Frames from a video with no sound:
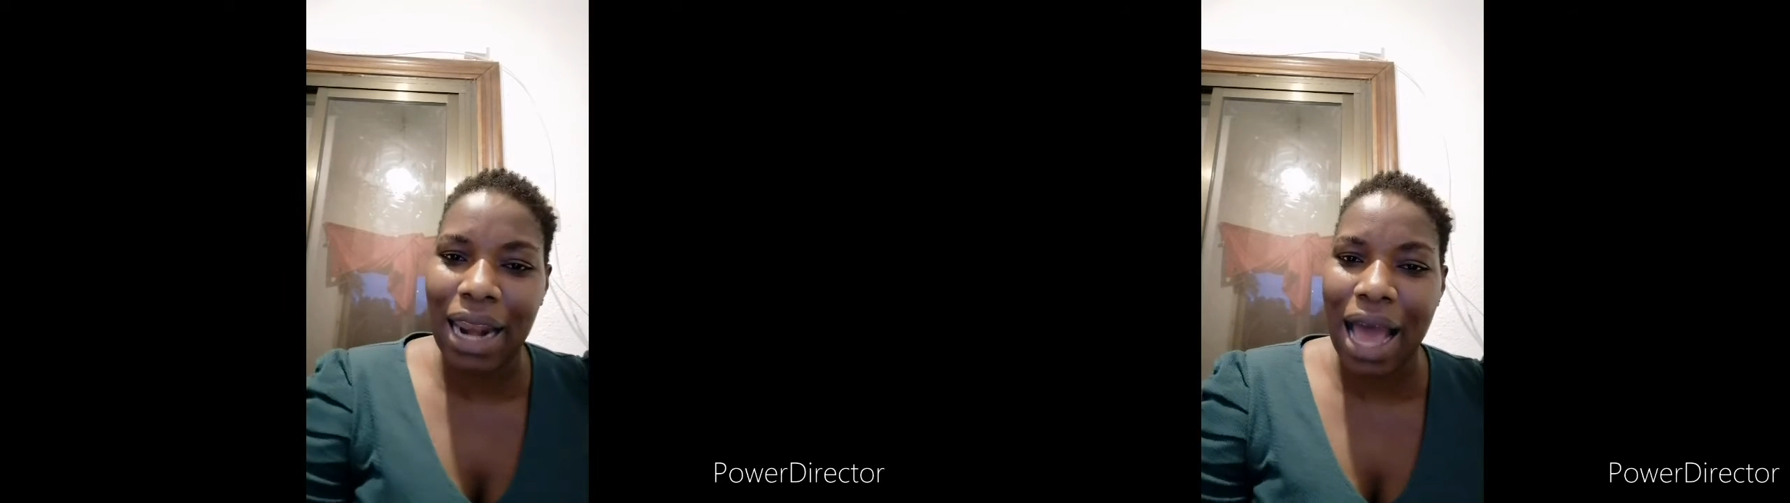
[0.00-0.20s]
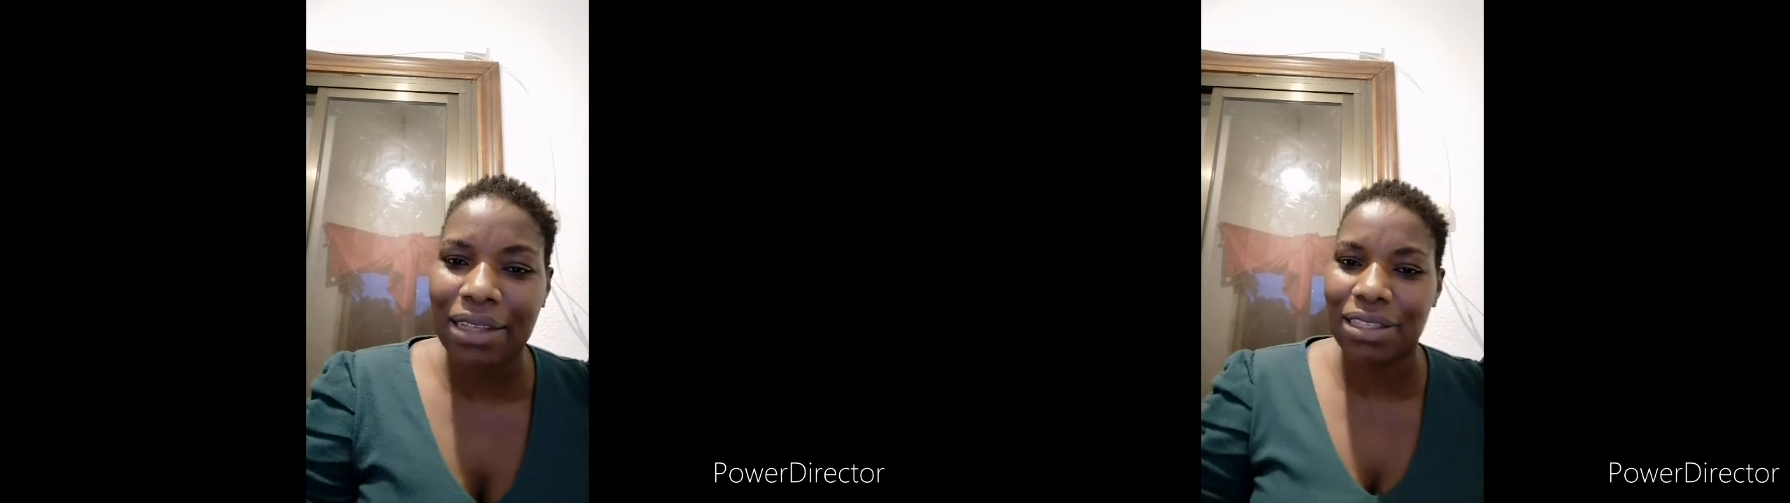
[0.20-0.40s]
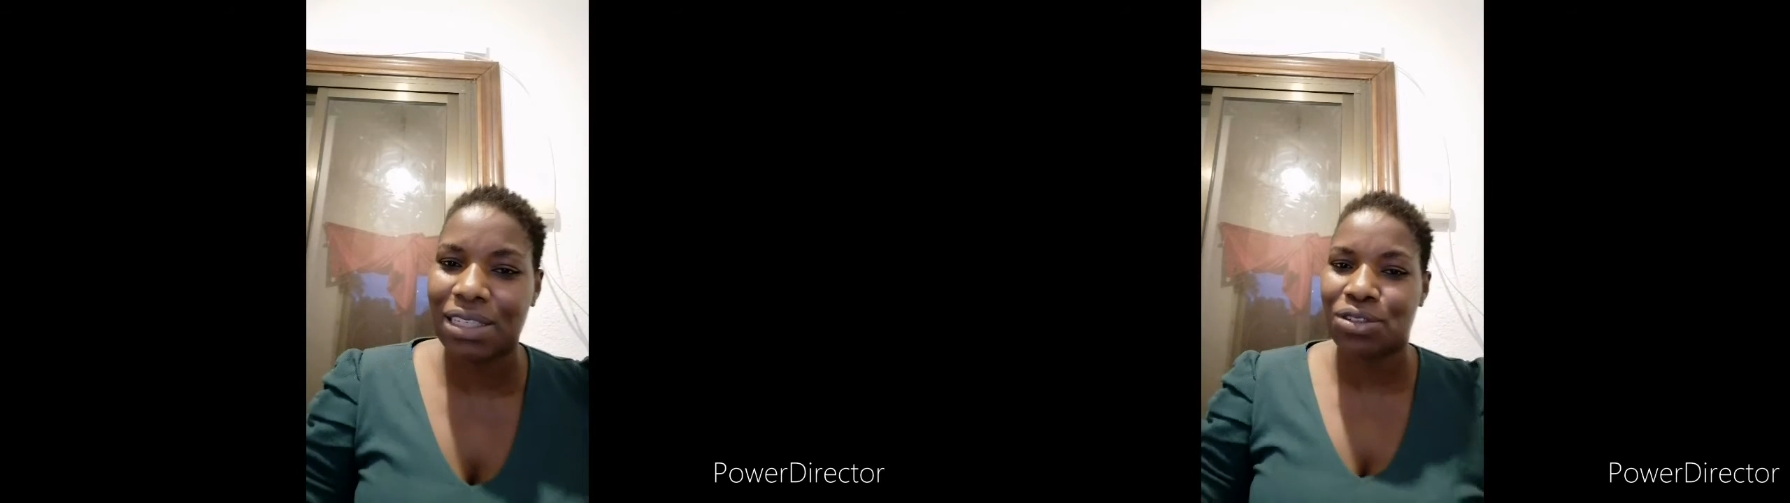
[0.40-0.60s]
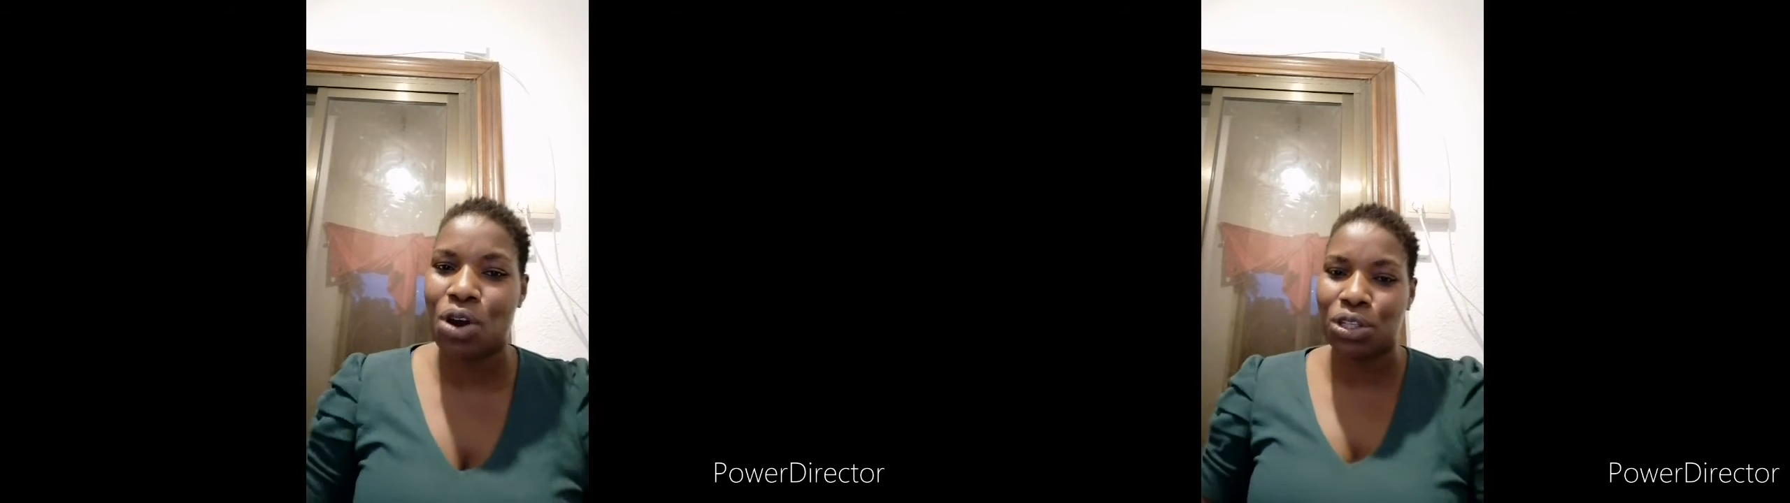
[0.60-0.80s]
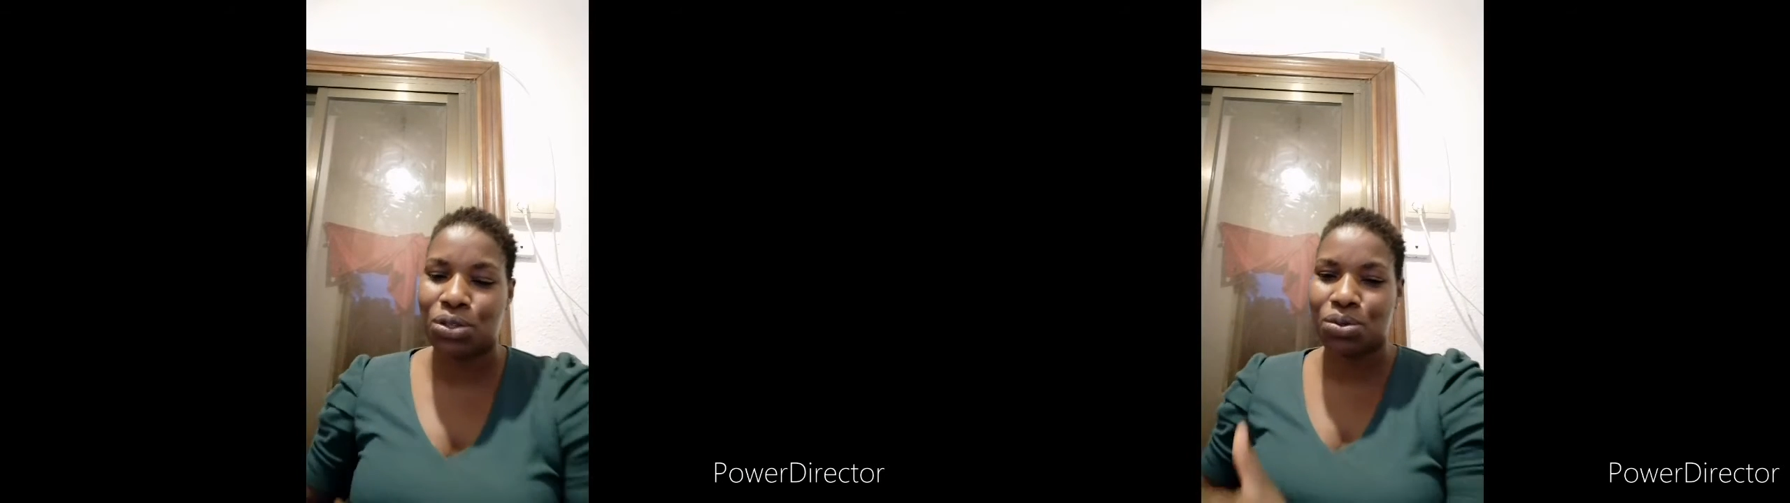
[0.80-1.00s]
Alert is
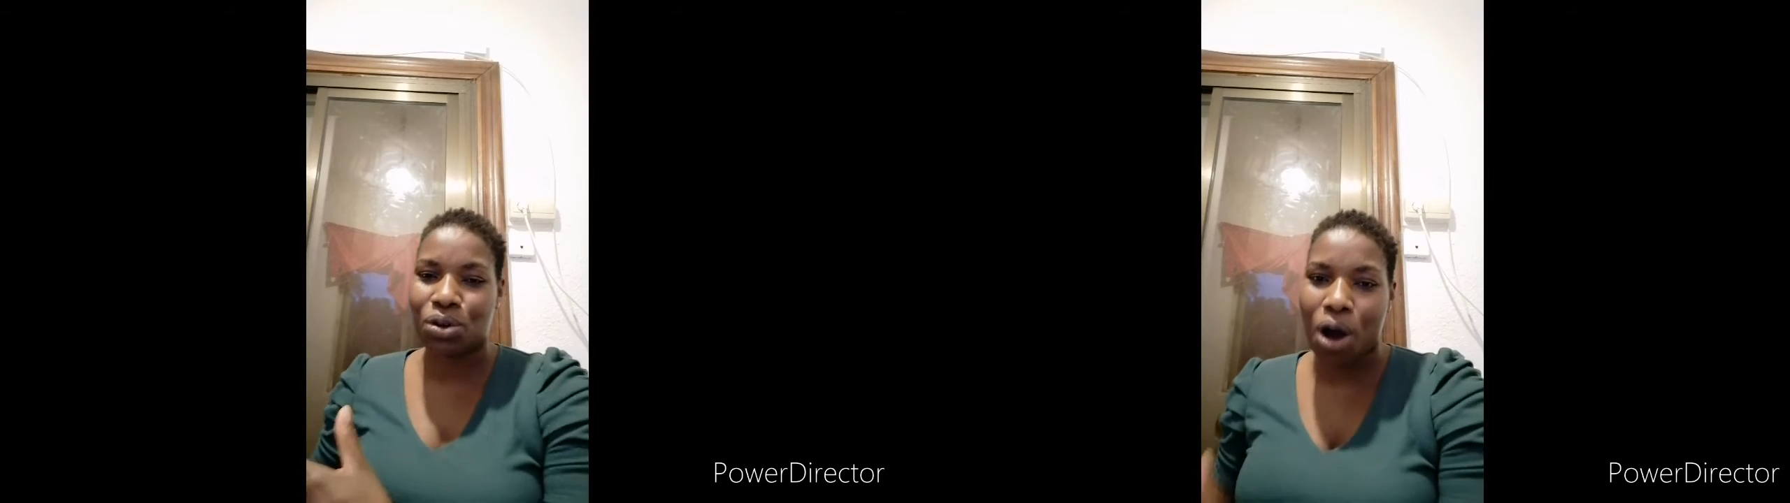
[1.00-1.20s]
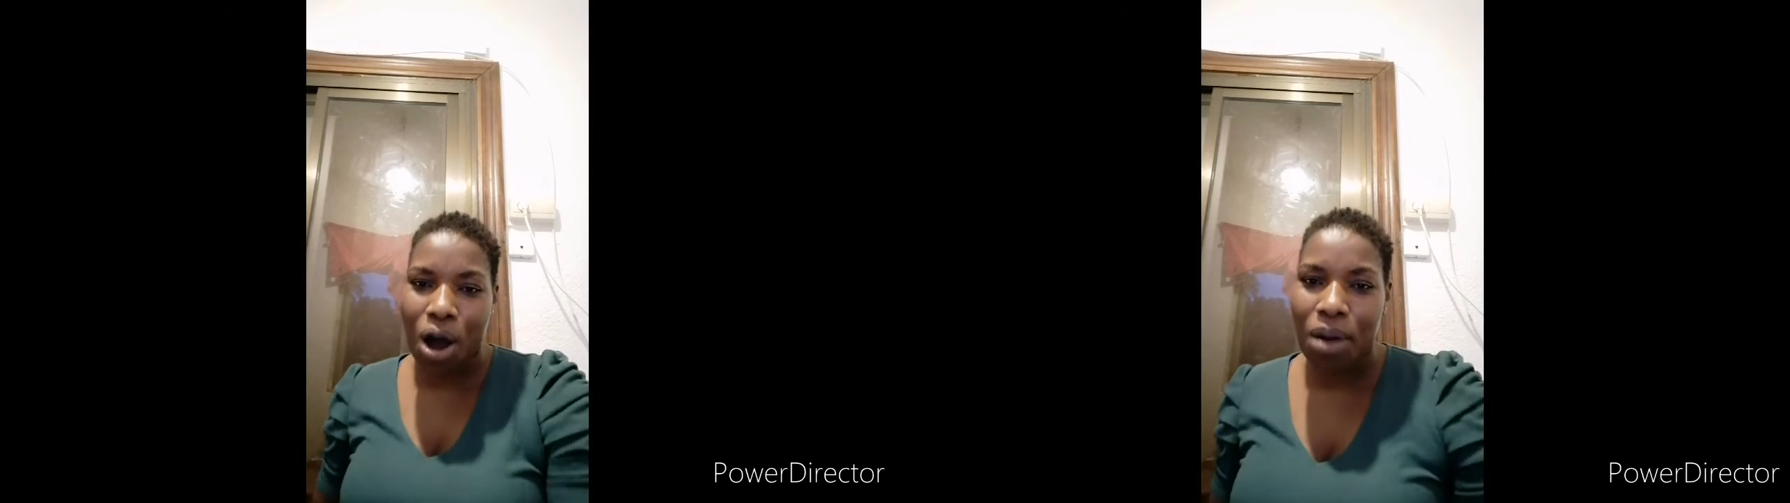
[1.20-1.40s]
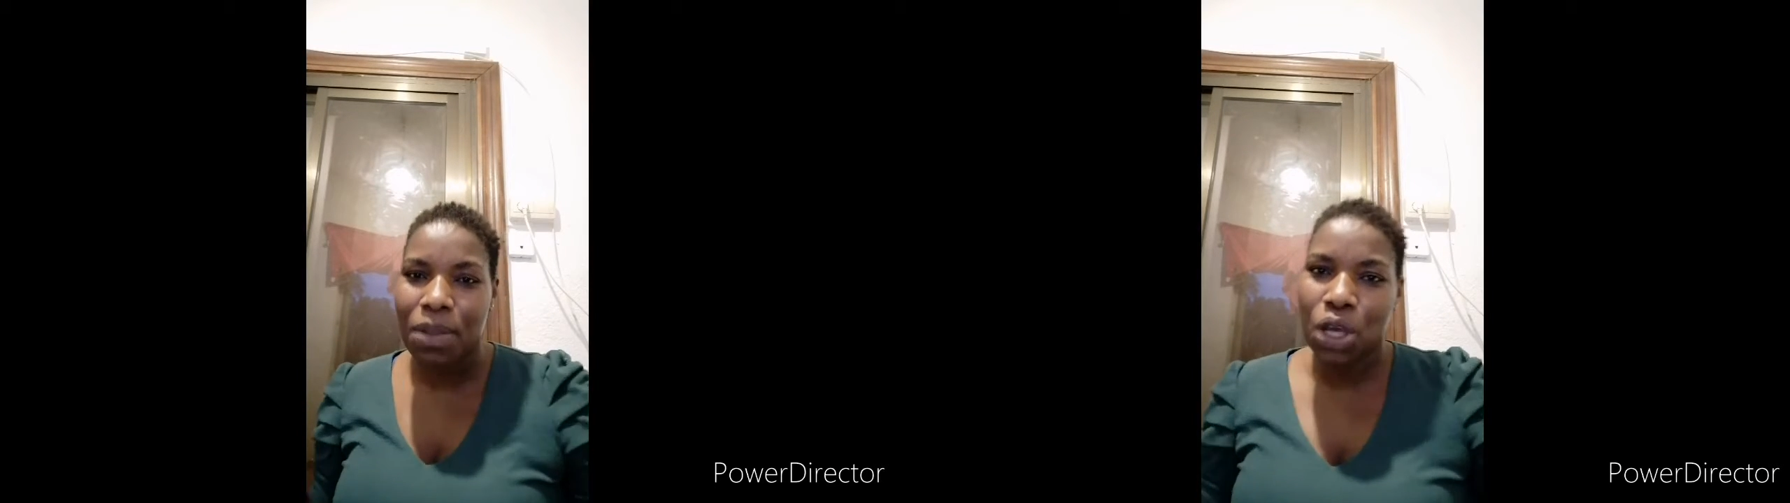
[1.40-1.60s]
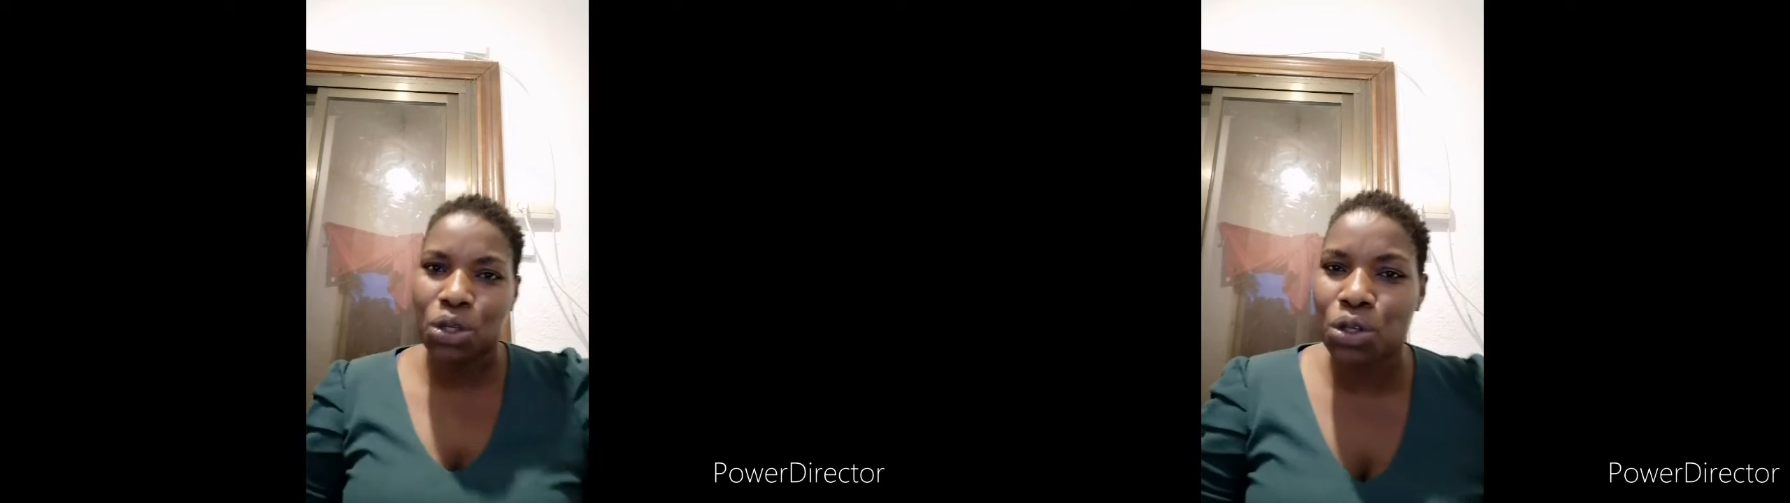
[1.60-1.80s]
going to come.